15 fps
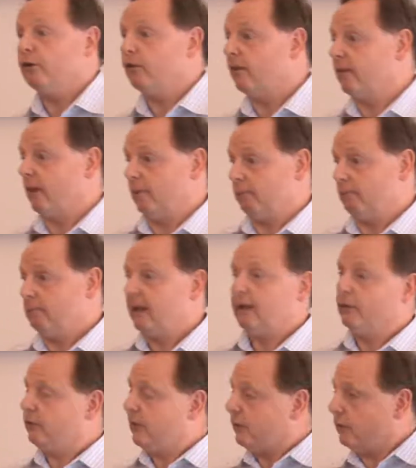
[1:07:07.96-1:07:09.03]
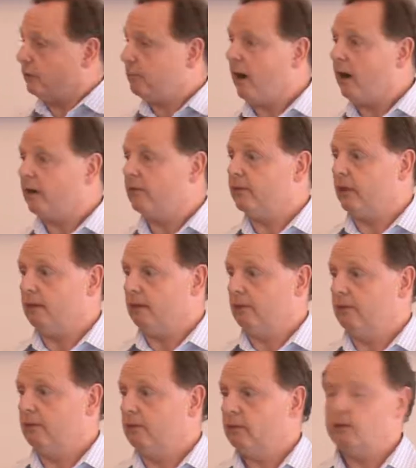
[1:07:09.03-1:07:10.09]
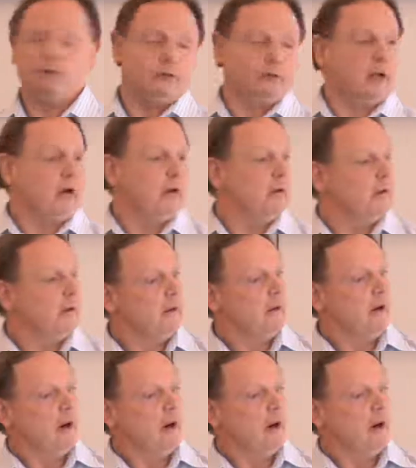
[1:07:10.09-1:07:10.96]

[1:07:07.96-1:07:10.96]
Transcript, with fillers: using them, because they're just part of you. You just go,